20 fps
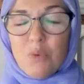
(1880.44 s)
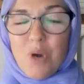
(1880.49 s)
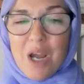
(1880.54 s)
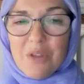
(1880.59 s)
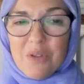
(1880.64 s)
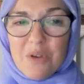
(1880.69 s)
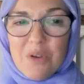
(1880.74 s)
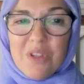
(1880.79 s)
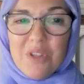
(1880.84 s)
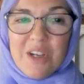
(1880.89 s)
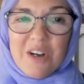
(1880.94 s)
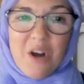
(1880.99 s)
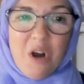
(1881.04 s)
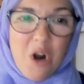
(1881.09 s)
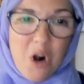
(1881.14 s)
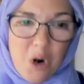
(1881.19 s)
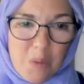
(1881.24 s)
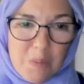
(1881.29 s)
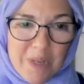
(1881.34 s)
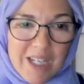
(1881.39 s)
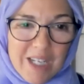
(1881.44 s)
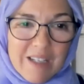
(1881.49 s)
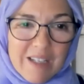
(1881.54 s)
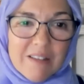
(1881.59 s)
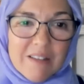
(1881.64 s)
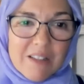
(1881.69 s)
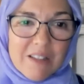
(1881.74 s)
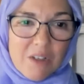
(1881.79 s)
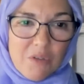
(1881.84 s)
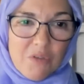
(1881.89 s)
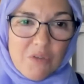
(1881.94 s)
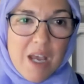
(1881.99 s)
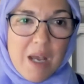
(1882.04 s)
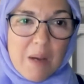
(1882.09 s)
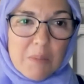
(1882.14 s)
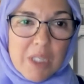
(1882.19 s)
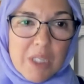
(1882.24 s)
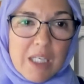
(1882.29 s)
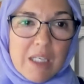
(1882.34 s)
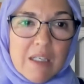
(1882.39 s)
rather than harming the
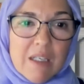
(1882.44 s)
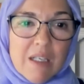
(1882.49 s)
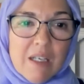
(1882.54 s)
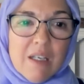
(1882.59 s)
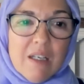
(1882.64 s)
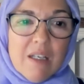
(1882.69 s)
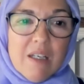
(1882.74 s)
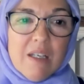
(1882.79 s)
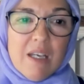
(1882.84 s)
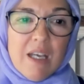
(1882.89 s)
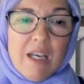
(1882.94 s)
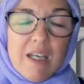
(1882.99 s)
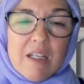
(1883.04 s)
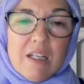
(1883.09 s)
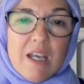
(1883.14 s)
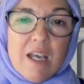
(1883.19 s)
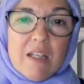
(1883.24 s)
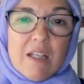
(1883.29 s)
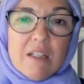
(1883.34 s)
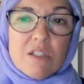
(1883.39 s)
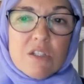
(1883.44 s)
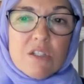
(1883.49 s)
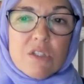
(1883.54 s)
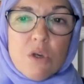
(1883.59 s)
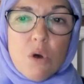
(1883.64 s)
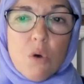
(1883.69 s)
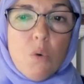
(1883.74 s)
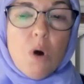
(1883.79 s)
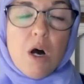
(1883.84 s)
family. And so